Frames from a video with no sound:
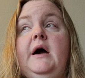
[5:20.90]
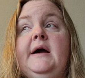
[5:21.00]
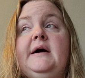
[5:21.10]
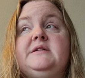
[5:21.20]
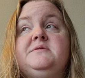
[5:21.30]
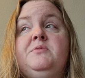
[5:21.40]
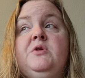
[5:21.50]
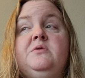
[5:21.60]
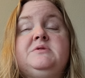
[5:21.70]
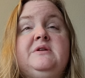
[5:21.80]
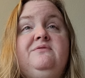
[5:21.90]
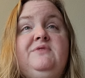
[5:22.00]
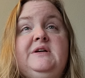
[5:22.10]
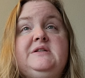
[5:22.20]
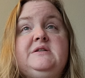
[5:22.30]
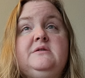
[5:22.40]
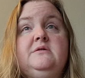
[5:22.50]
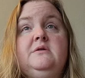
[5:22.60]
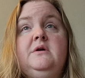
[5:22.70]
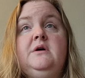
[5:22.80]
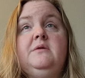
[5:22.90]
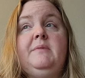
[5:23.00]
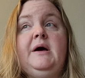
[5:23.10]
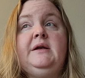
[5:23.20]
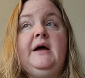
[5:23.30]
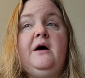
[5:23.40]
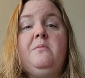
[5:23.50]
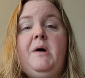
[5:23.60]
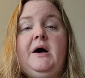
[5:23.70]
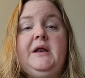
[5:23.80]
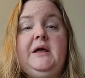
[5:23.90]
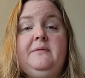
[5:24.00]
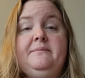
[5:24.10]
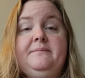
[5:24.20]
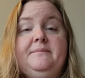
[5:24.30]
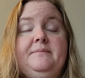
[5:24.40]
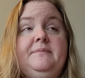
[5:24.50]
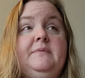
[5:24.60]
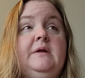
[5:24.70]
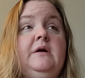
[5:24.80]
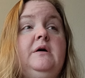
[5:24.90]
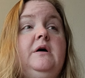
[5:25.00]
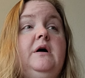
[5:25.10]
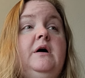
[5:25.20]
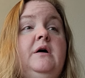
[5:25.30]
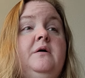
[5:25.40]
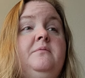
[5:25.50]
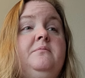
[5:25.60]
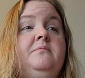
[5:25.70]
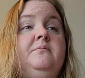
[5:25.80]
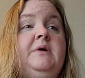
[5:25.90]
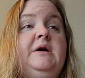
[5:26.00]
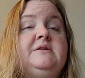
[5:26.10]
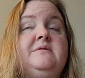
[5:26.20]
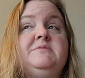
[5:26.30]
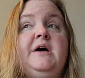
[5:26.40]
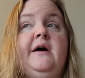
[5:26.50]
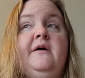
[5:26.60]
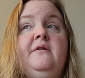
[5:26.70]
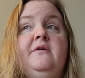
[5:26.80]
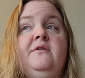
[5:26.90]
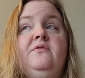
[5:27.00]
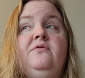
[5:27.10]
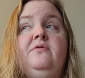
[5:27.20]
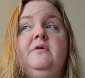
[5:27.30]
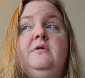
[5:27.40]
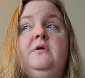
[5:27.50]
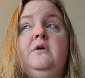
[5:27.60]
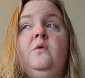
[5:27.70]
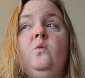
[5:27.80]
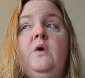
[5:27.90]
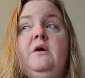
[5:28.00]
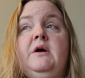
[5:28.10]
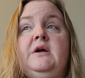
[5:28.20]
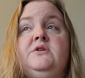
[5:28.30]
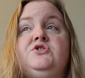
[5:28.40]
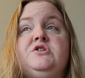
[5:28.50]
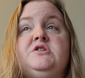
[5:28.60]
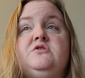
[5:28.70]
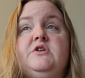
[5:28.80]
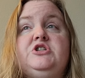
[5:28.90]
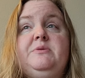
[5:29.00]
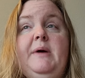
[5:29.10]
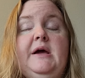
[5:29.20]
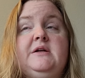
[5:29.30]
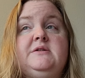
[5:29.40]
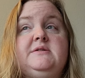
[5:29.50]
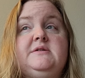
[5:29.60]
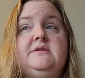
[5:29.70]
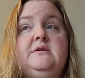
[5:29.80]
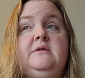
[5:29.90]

I got some clothes that fit my now body um, because I'm tired of wearing just stretchy pants.